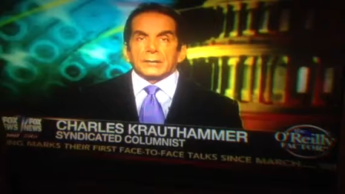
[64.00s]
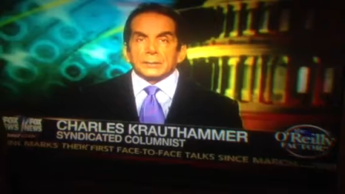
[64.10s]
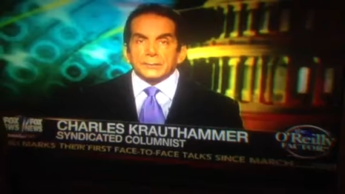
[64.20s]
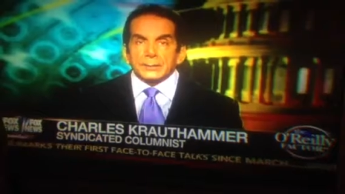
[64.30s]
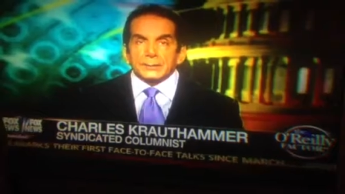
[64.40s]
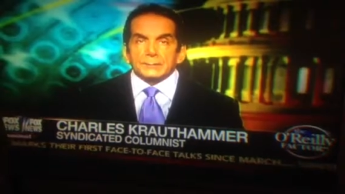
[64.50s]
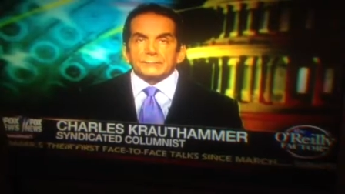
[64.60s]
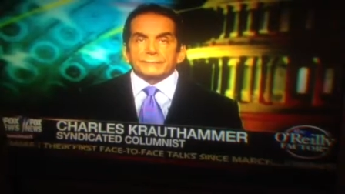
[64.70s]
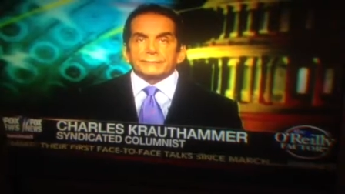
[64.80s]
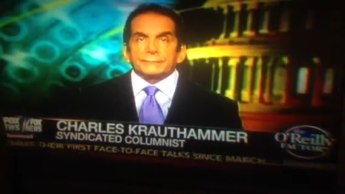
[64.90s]
committed him
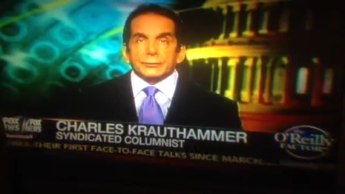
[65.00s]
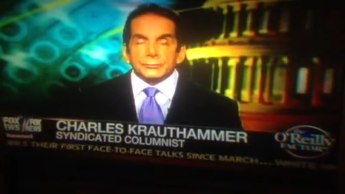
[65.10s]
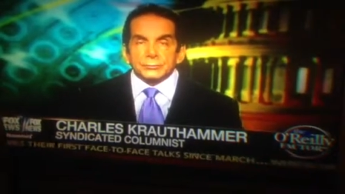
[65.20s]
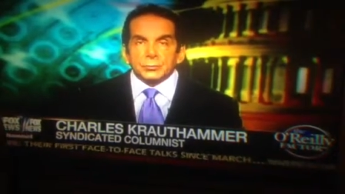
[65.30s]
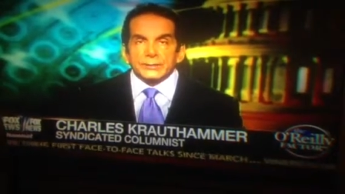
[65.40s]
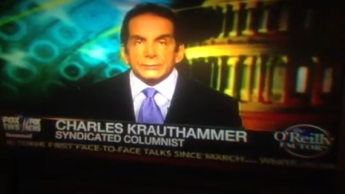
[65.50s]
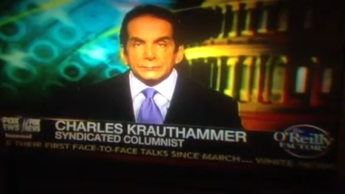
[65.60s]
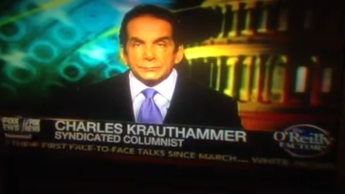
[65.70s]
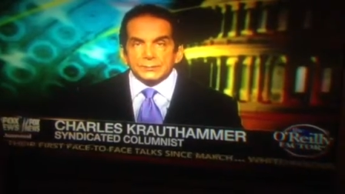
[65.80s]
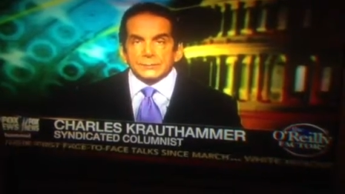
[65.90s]
for 2 weeks
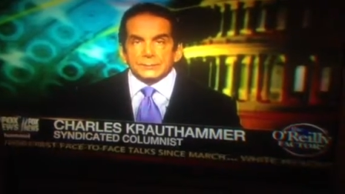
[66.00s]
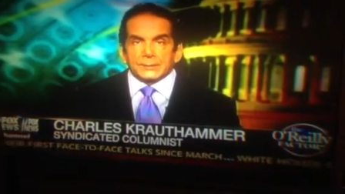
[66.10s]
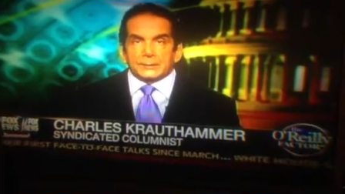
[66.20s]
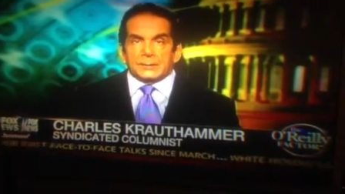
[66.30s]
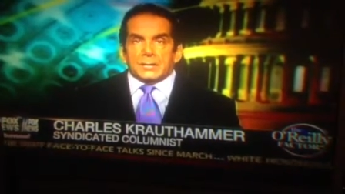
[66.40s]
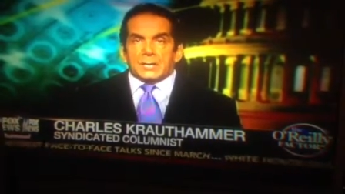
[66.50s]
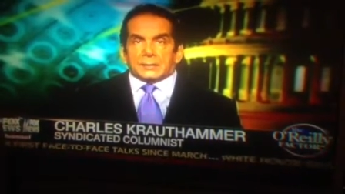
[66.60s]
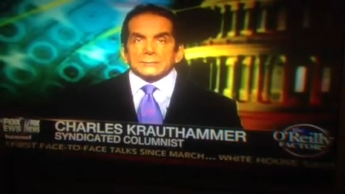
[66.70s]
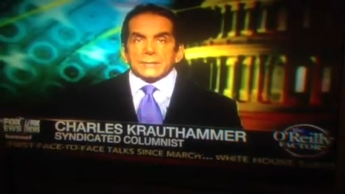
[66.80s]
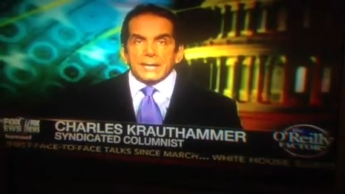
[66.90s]
of treatment
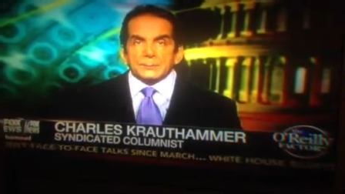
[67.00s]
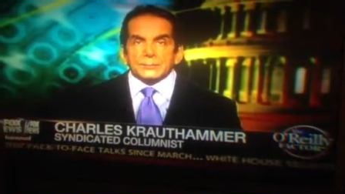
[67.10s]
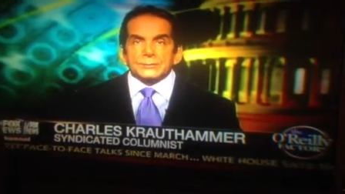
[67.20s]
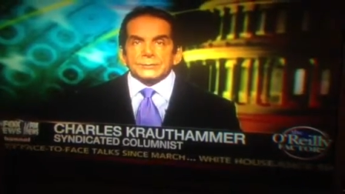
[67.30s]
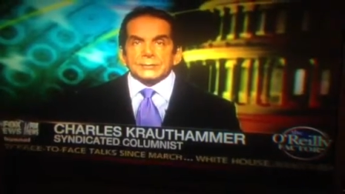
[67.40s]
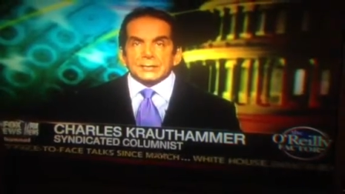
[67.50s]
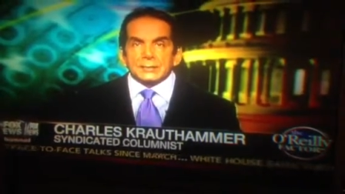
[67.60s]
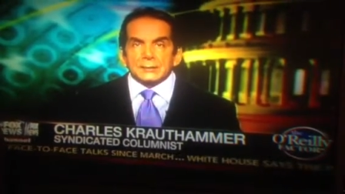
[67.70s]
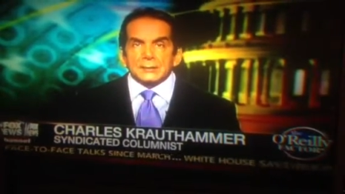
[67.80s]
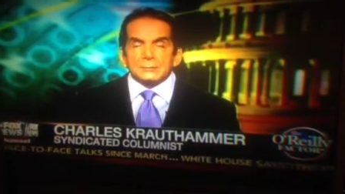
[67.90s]
because that person
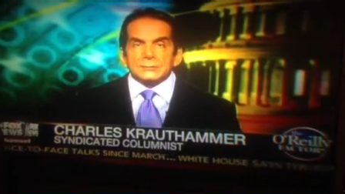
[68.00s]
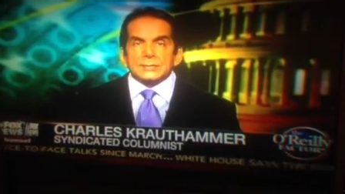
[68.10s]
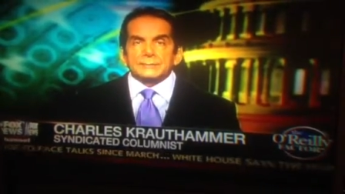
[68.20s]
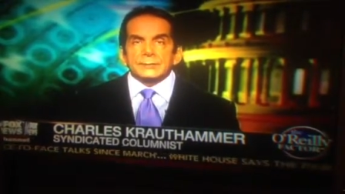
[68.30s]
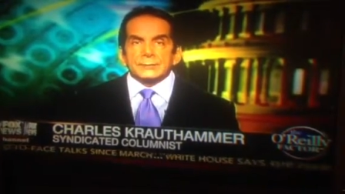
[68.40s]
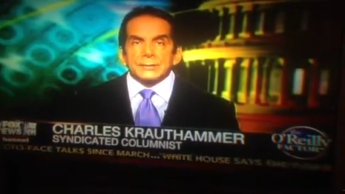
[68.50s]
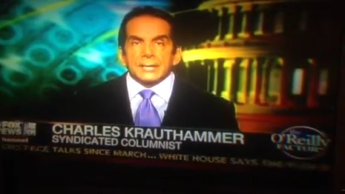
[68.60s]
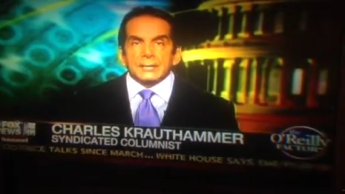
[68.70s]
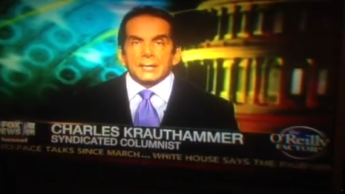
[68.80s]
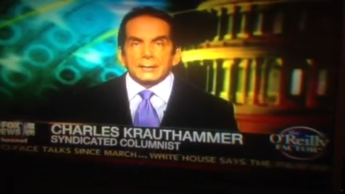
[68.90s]
clearly was having a
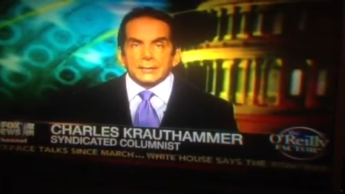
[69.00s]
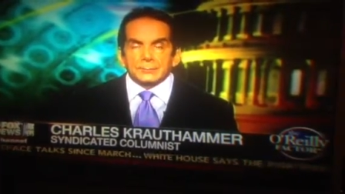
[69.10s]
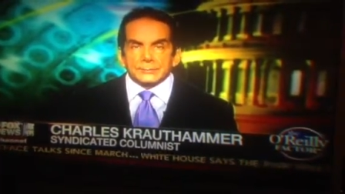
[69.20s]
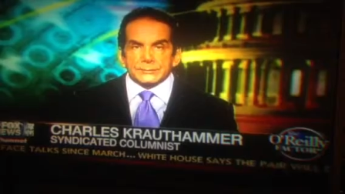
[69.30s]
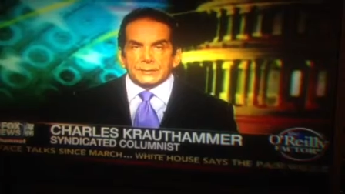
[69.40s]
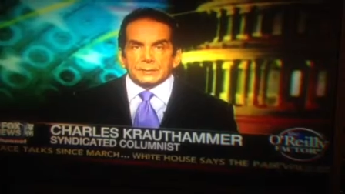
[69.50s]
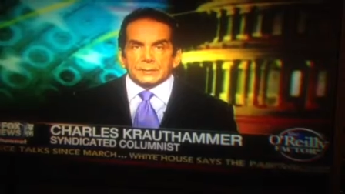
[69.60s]
psychotic episode.